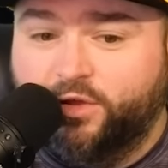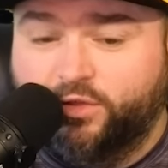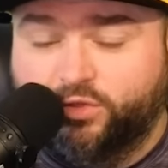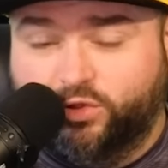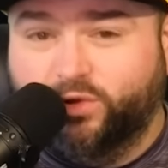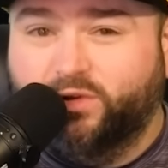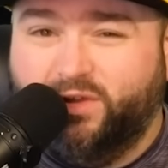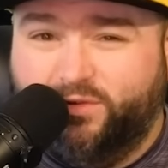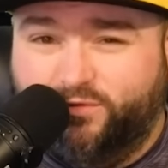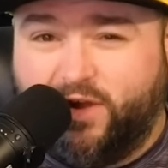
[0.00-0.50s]

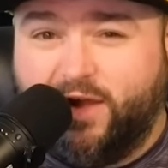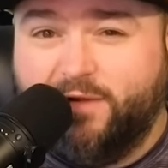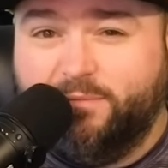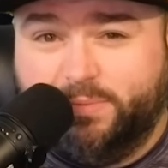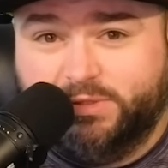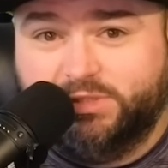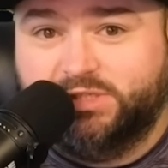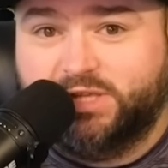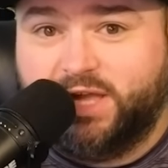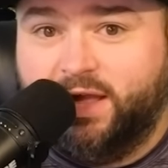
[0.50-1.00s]

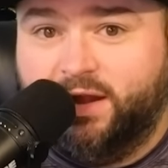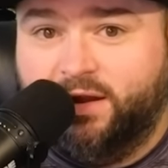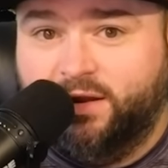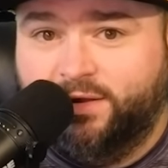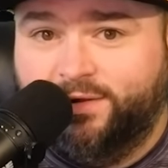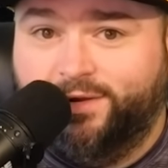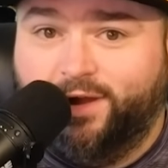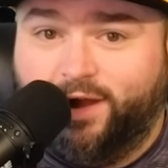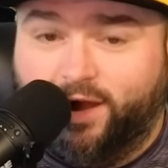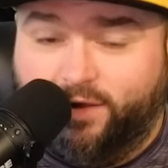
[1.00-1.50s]
35%
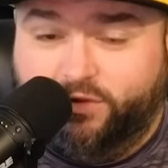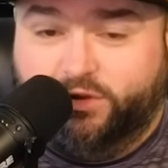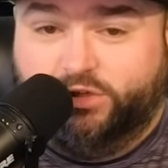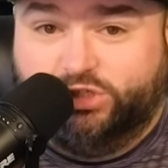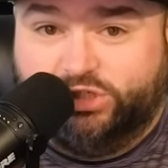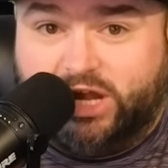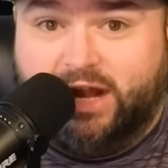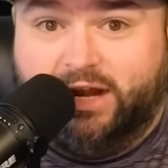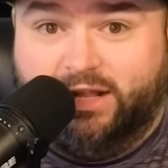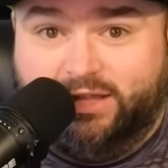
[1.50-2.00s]
of their
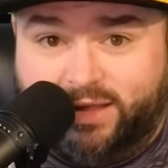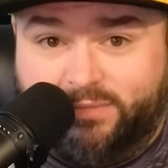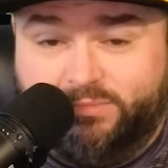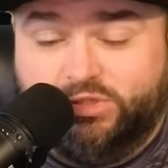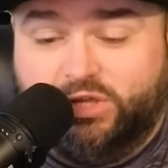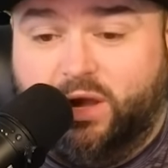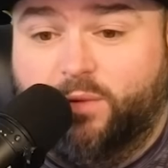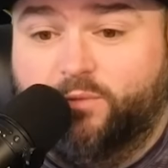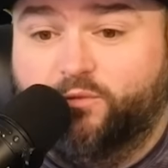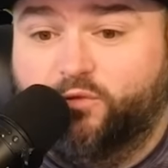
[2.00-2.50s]
shot attempts
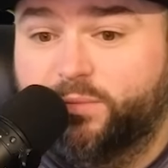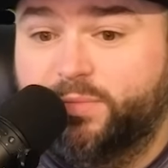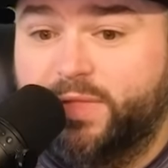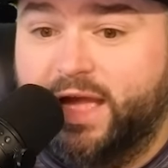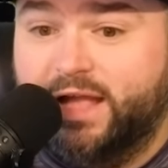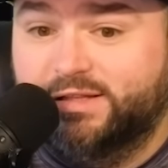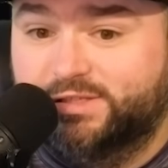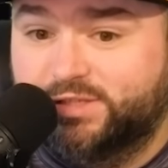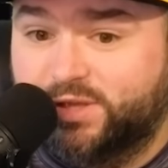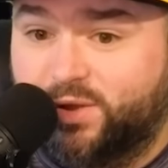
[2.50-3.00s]
come from
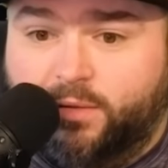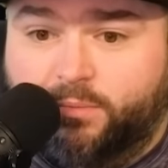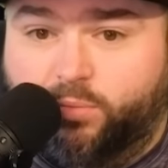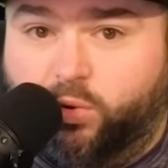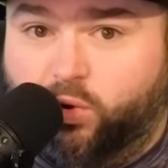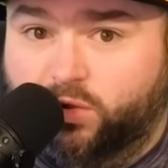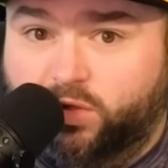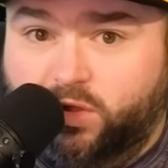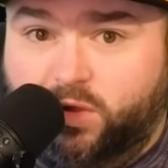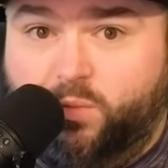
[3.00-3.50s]
that zone.
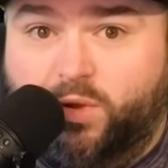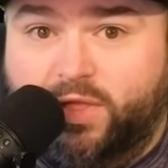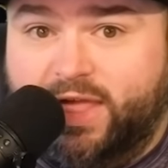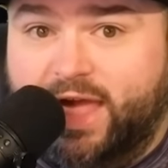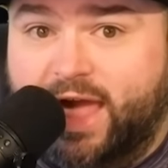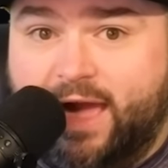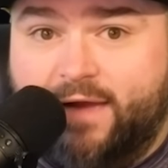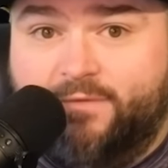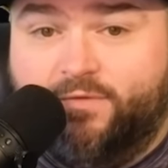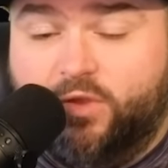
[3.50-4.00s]
Portland, when
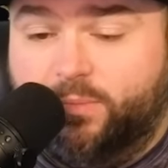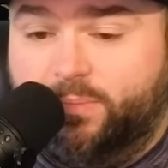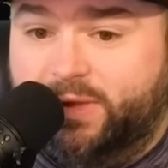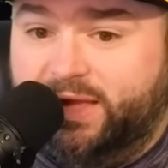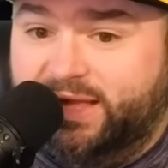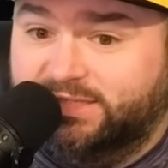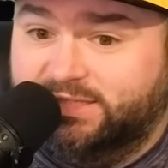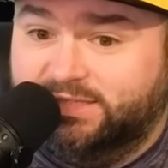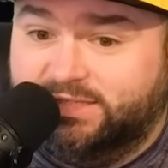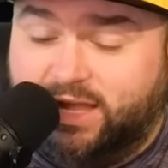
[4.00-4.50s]
they have their
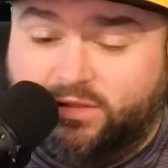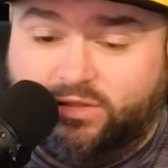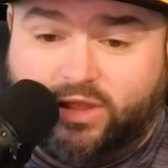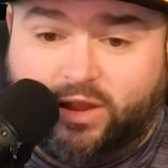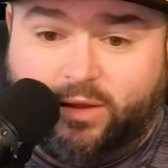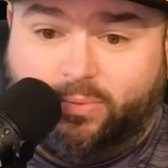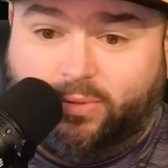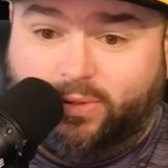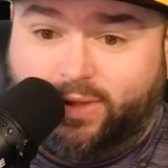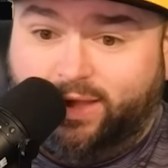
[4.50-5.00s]
pieces out
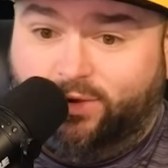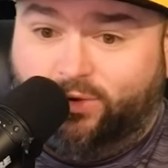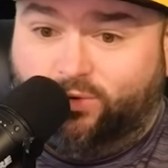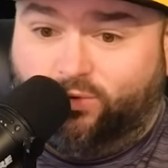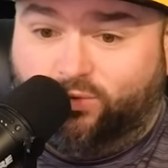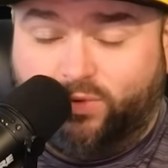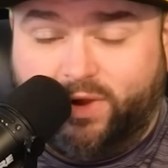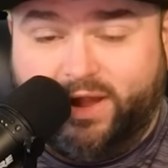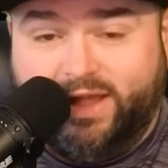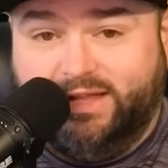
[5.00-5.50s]
there, play
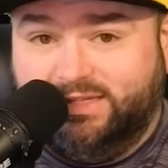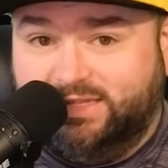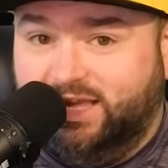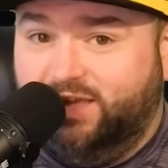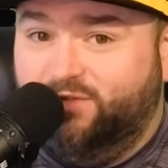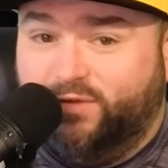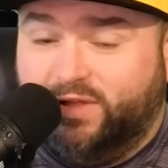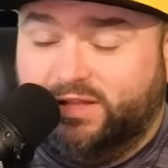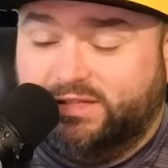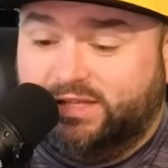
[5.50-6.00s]
great
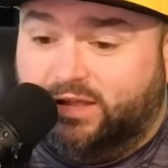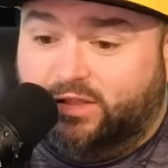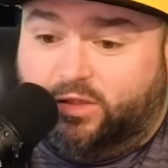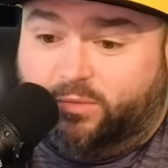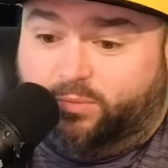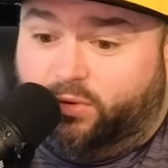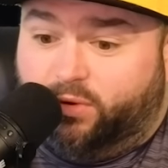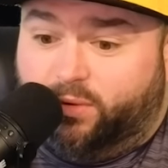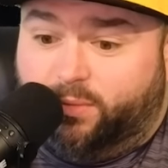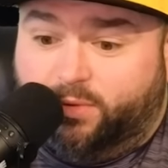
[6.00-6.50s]
defense on
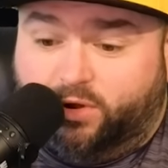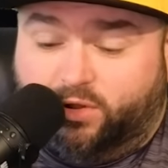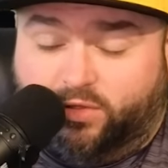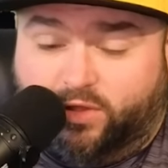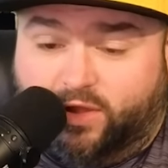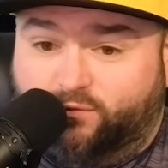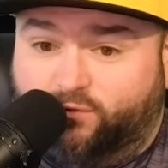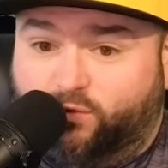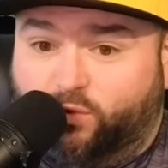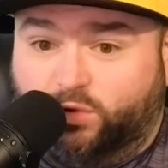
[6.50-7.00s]
the perimeter.
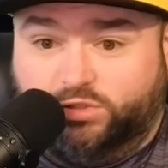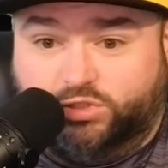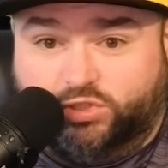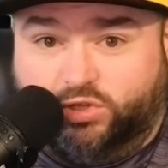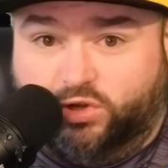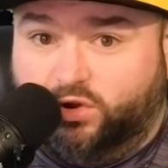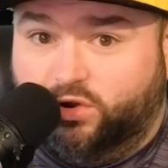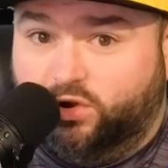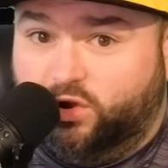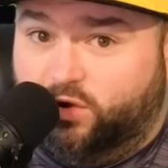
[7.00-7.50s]
They force
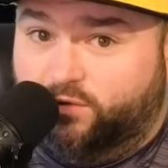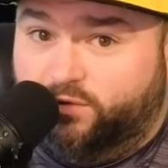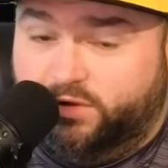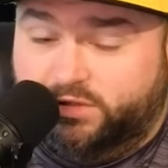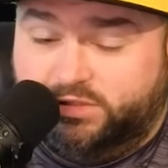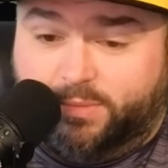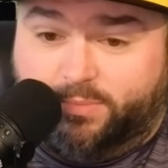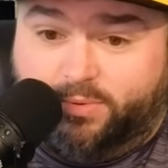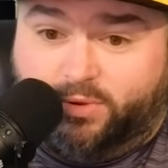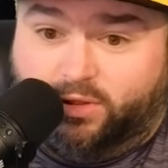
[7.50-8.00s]

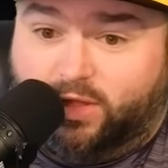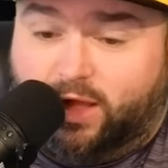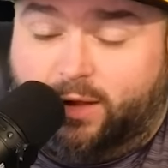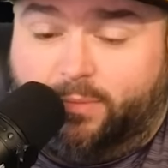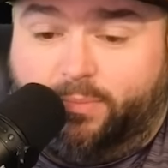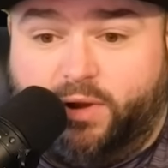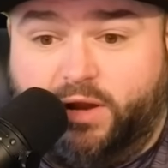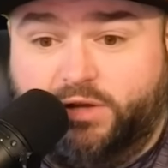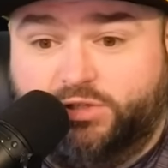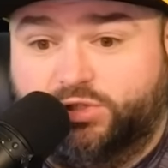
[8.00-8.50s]
turnovers. They put a lot
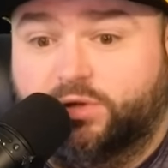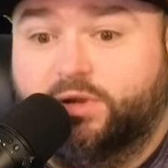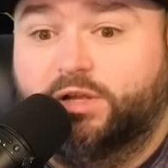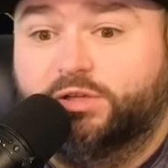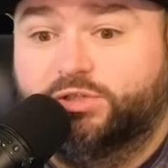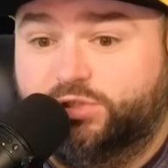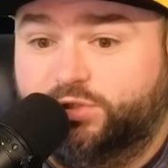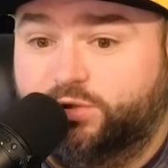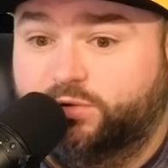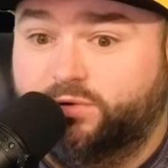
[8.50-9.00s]
of pressure
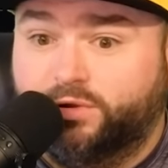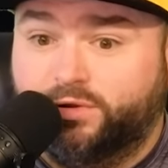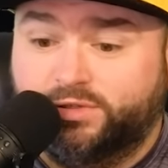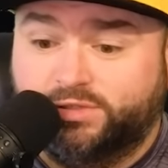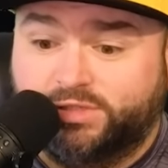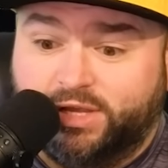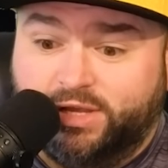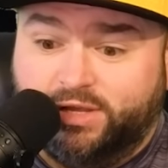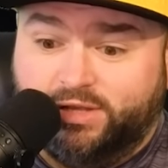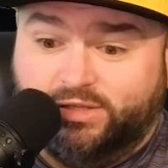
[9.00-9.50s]
on
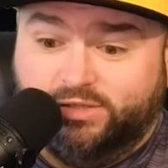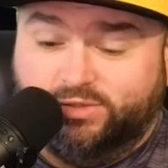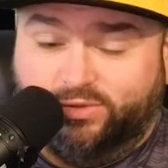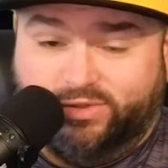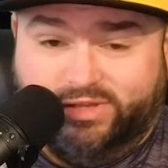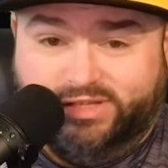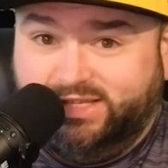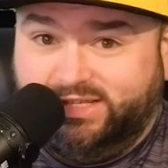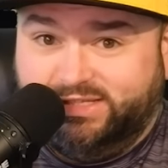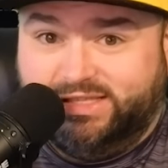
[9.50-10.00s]
shooters. So
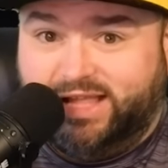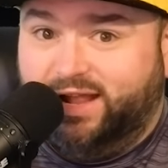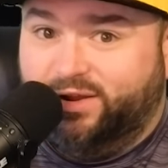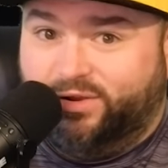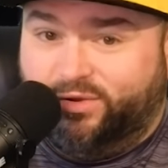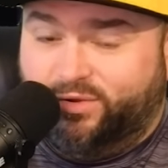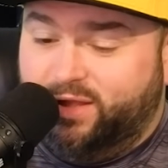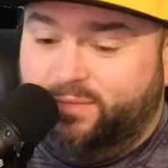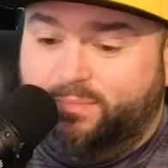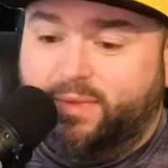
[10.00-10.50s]
this is not a
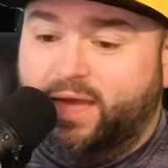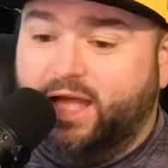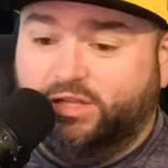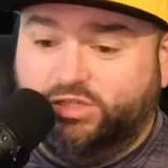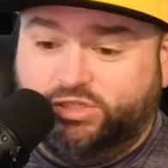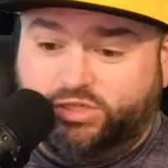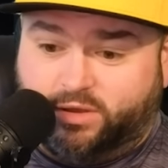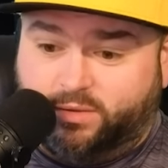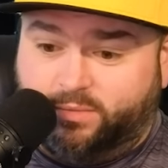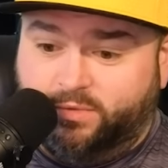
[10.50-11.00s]
great
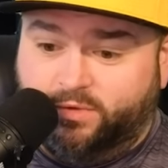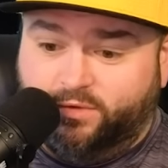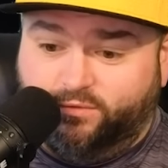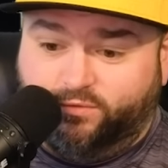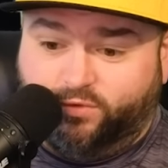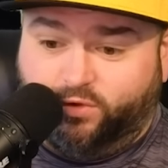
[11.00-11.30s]
matchup for